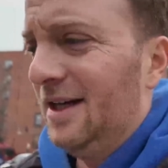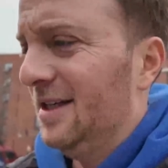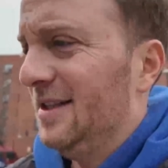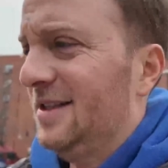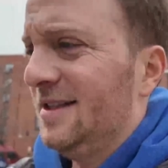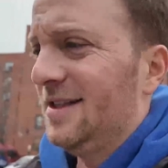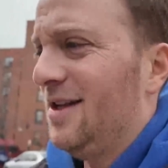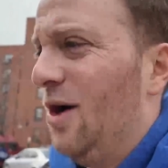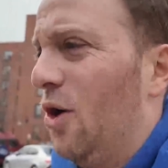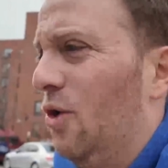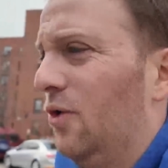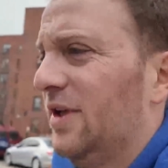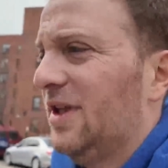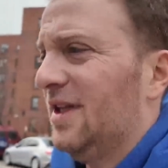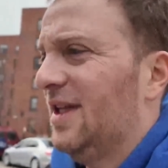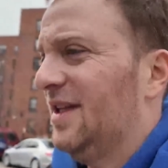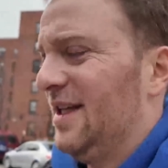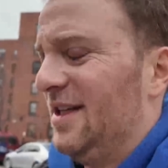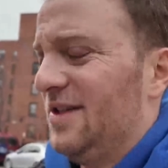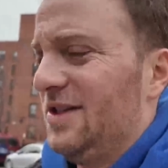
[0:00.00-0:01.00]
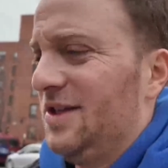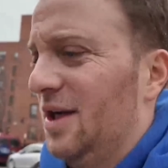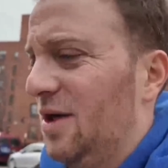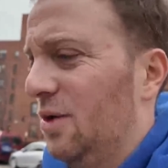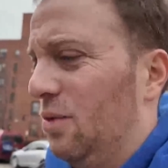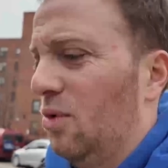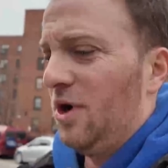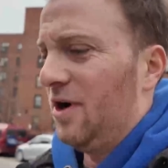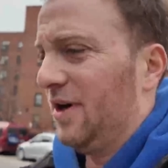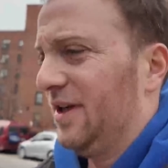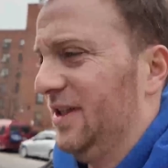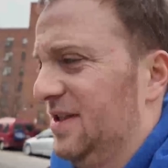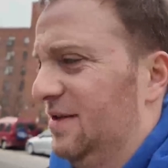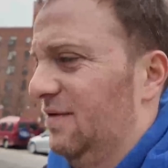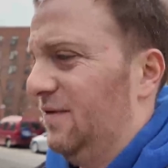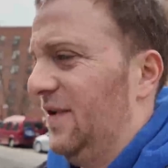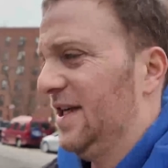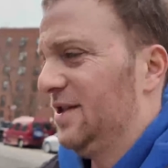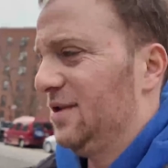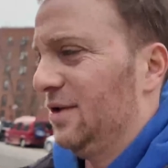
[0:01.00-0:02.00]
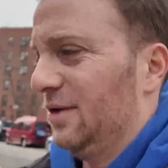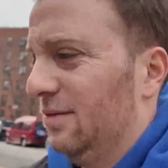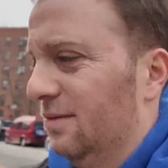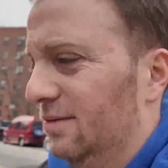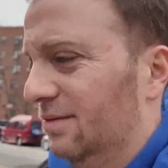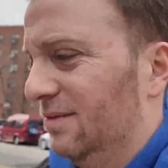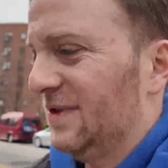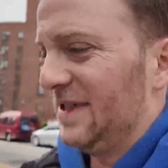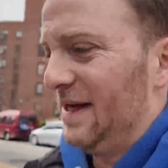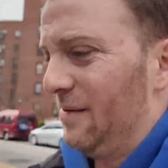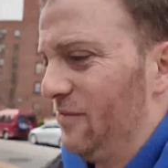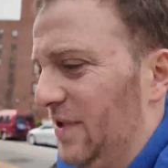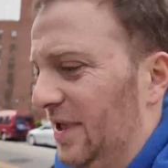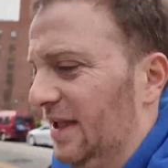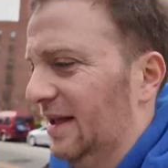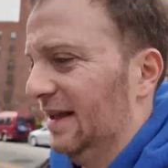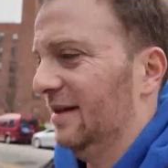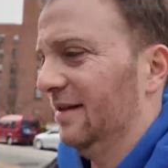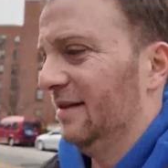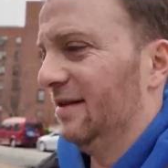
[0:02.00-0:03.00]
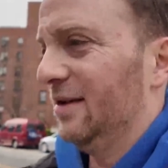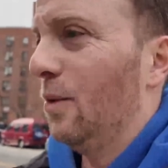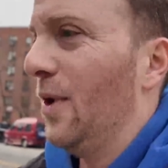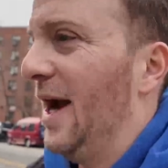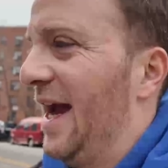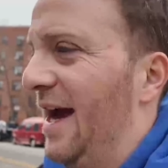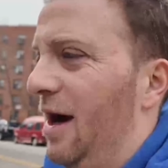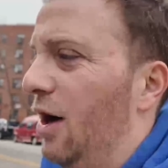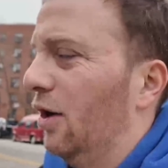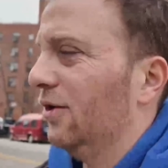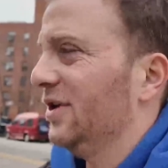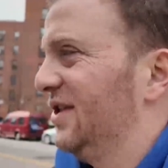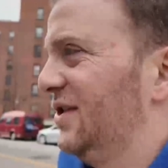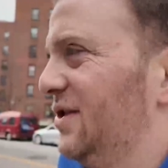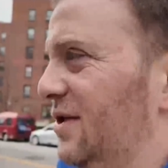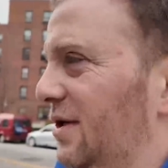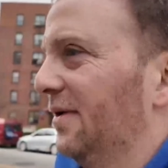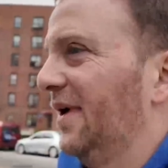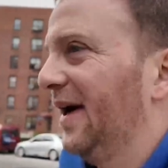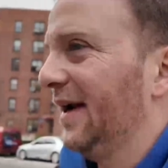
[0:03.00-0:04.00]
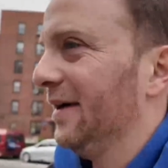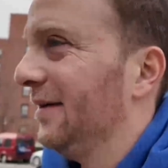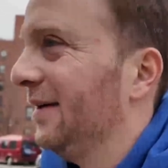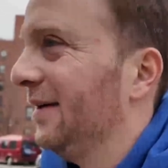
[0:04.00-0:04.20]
Because the only thing that's going to work is if I do something the way I always do it.